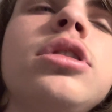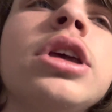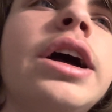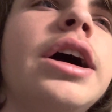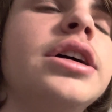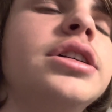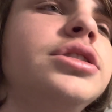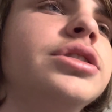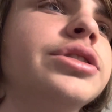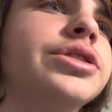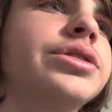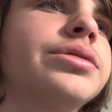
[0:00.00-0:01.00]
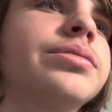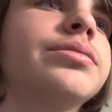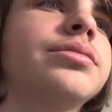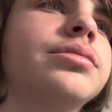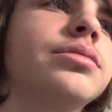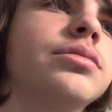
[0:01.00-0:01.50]
I just,
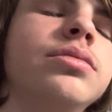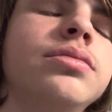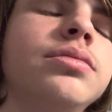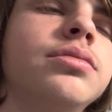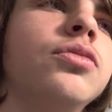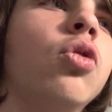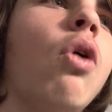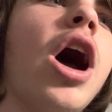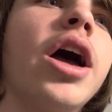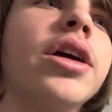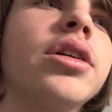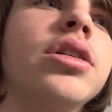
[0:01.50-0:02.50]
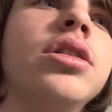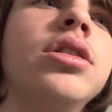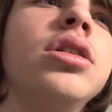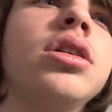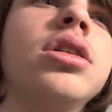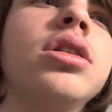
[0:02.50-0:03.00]
why?
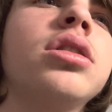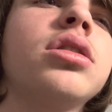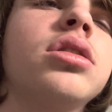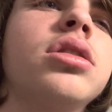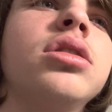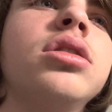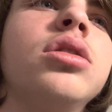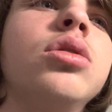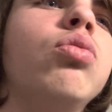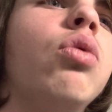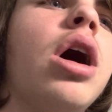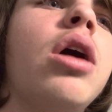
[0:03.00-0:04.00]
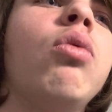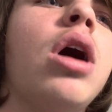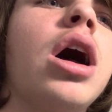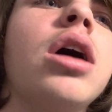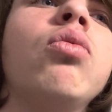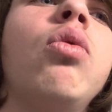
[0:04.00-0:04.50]
Why,
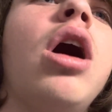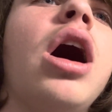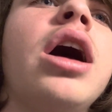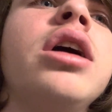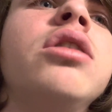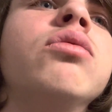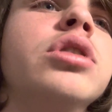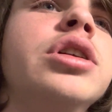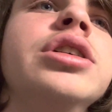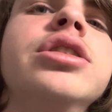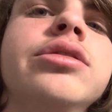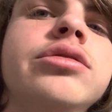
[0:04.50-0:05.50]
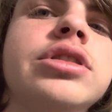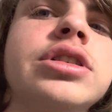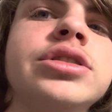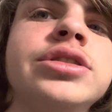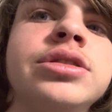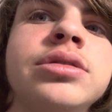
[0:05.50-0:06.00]
why, why would he do
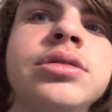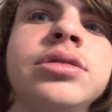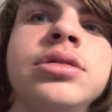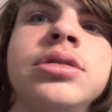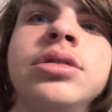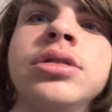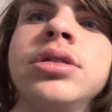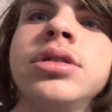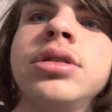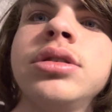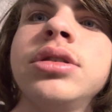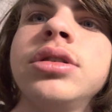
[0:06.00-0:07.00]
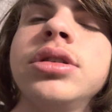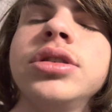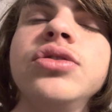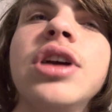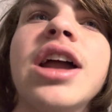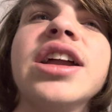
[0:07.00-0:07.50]
this?
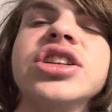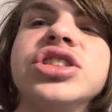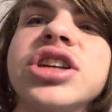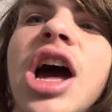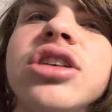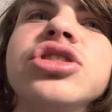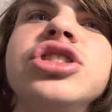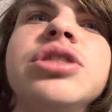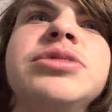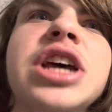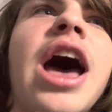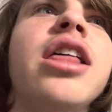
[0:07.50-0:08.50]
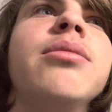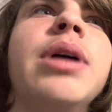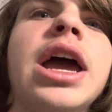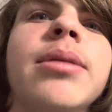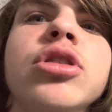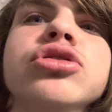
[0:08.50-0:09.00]
You got a scholarship to
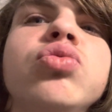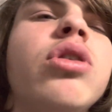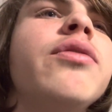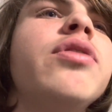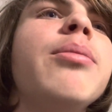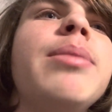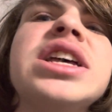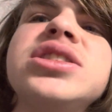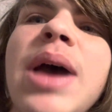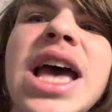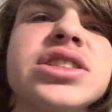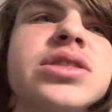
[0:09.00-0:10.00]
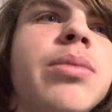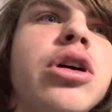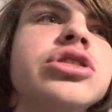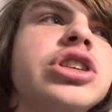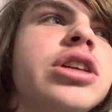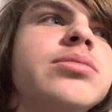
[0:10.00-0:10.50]
Alabama. It's one of the best basketball
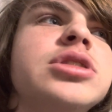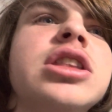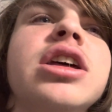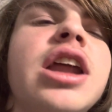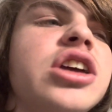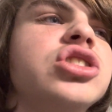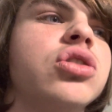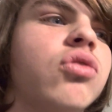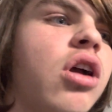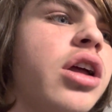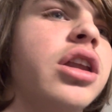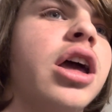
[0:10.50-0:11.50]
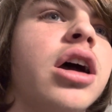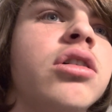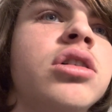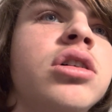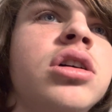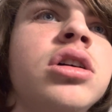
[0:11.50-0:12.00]
teams in the nation right now.
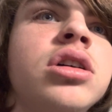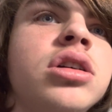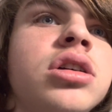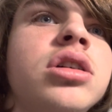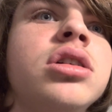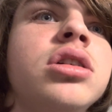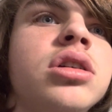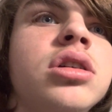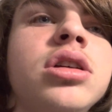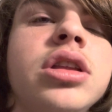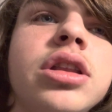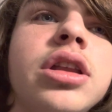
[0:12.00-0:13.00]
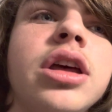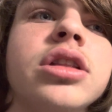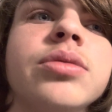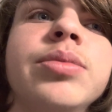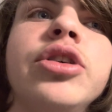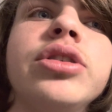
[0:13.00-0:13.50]
And
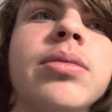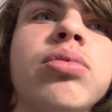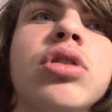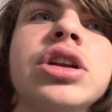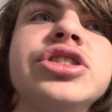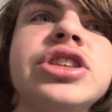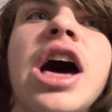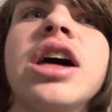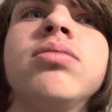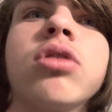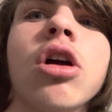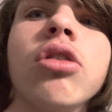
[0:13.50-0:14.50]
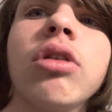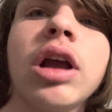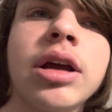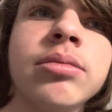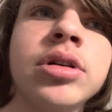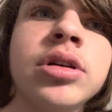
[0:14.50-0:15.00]
they're building a pretty solid
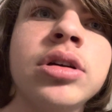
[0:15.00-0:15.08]
program.